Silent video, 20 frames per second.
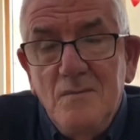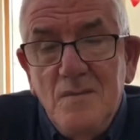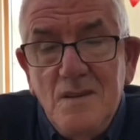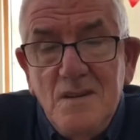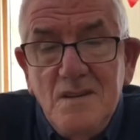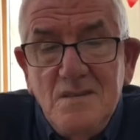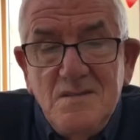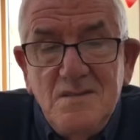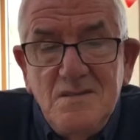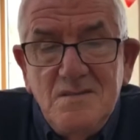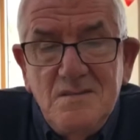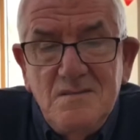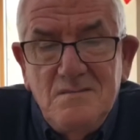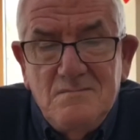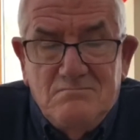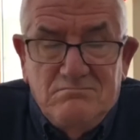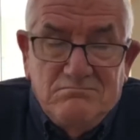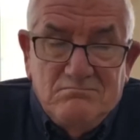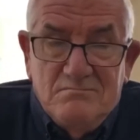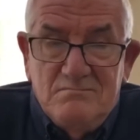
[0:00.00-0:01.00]
And I said, oh,
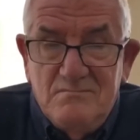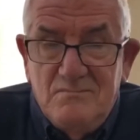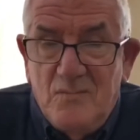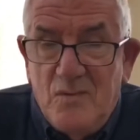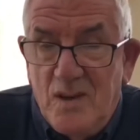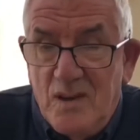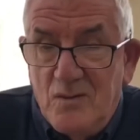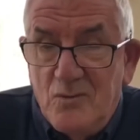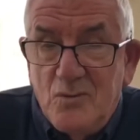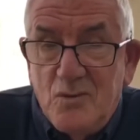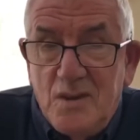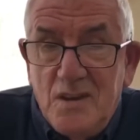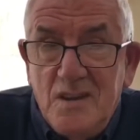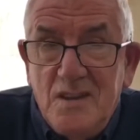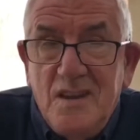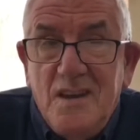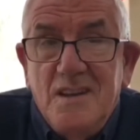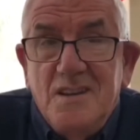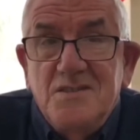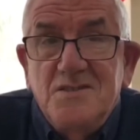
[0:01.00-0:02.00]
well, okay
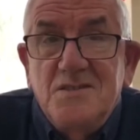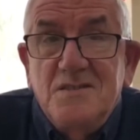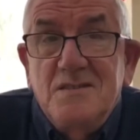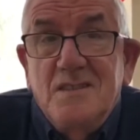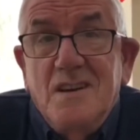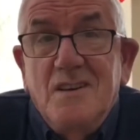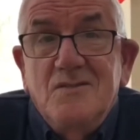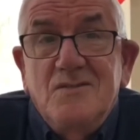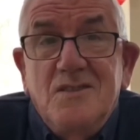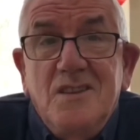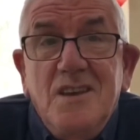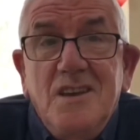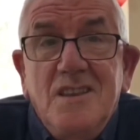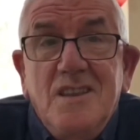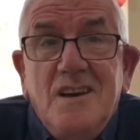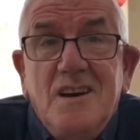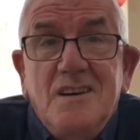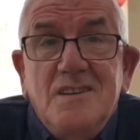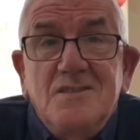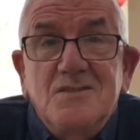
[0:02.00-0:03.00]
then. I said, I'll take
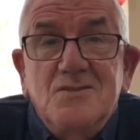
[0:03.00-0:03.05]
that.